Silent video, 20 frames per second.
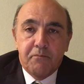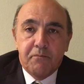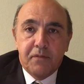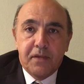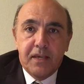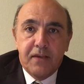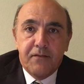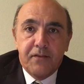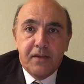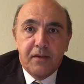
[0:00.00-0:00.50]

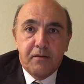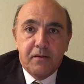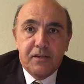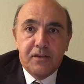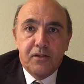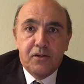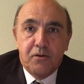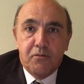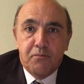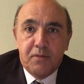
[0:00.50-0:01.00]
giving
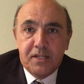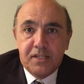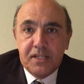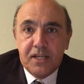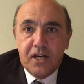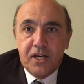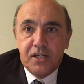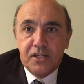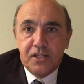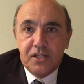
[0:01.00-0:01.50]

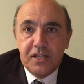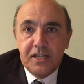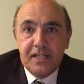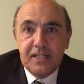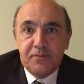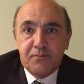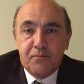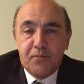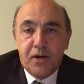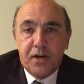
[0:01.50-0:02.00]
massage
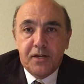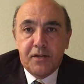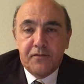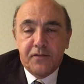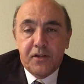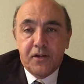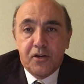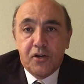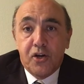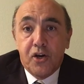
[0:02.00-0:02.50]
is part of
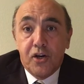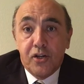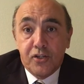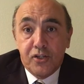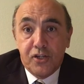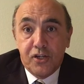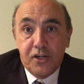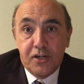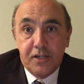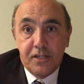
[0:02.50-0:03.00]
their
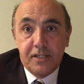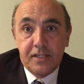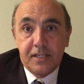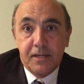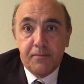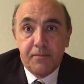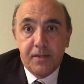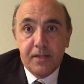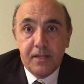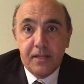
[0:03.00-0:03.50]
culture. It's
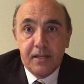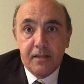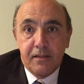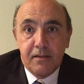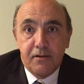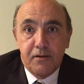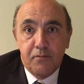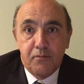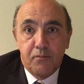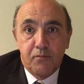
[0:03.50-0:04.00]
something that
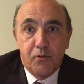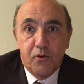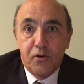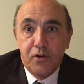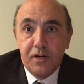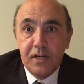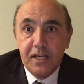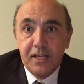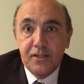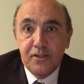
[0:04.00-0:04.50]
they're
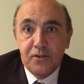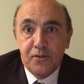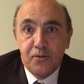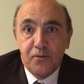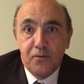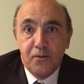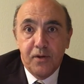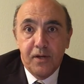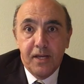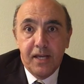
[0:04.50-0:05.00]
born
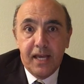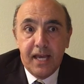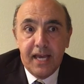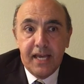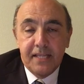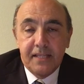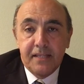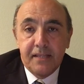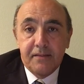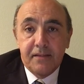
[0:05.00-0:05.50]
into,
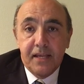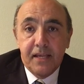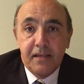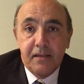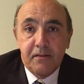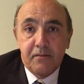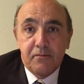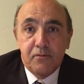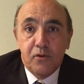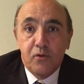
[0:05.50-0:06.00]
and
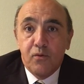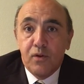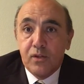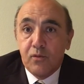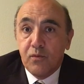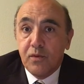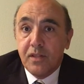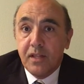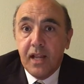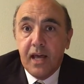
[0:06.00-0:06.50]
they do it
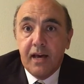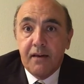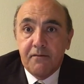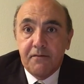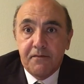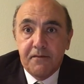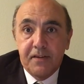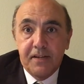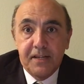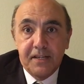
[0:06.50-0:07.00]
with
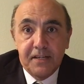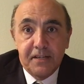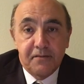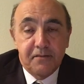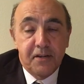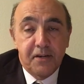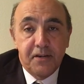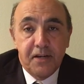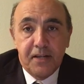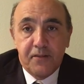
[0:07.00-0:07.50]
love.
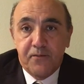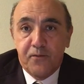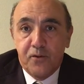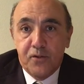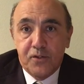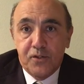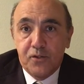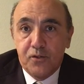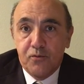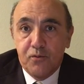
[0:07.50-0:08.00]
They're not
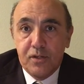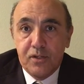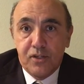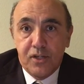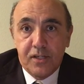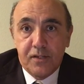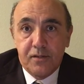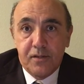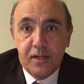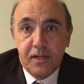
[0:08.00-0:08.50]
forced to do it
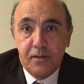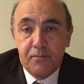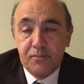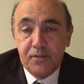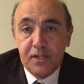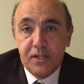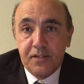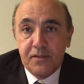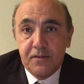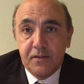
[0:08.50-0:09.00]
just
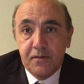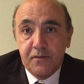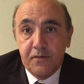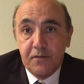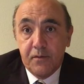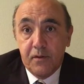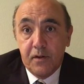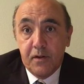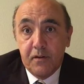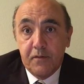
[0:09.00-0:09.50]

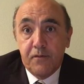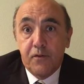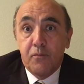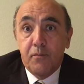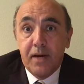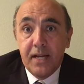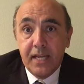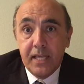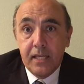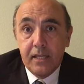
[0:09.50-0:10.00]
for
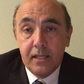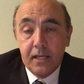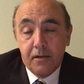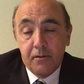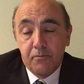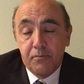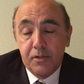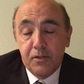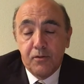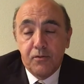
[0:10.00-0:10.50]
money. They
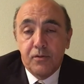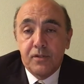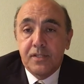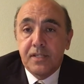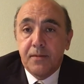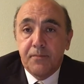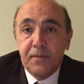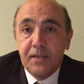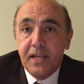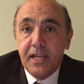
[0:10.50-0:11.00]
could be doing
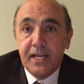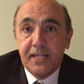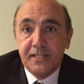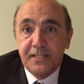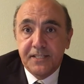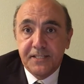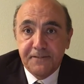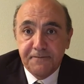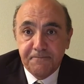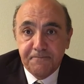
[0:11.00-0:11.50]
something
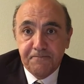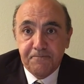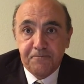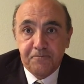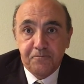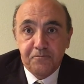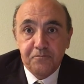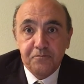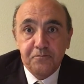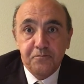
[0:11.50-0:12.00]
else.
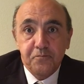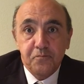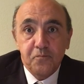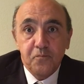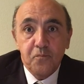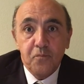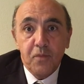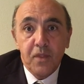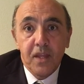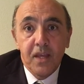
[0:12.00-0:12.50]

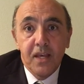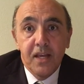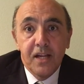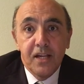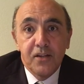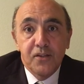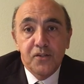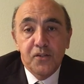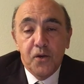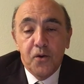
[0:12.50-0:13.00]

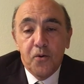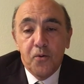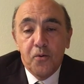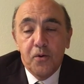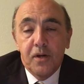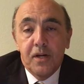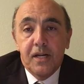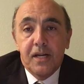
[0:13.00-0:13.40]
So